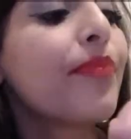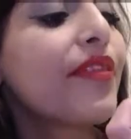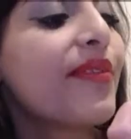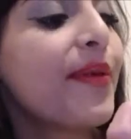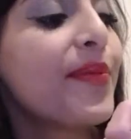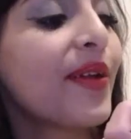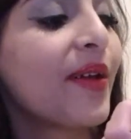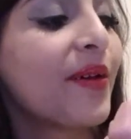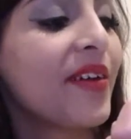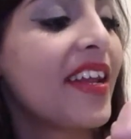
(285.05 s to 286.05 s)
the Soap and
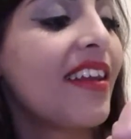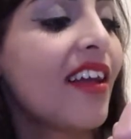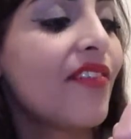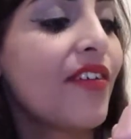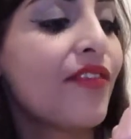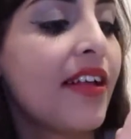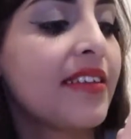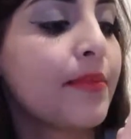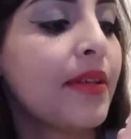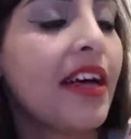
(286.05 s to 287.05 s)
Glory Love at
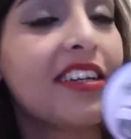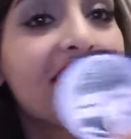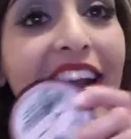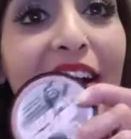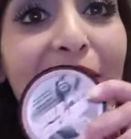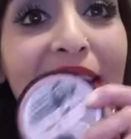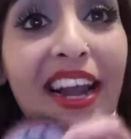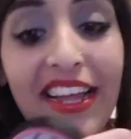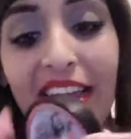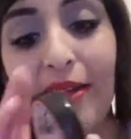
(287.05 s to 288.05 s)
First Blush, and I really
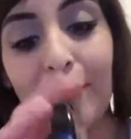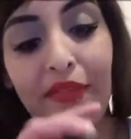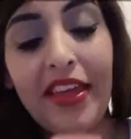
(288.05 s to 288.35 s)
like it.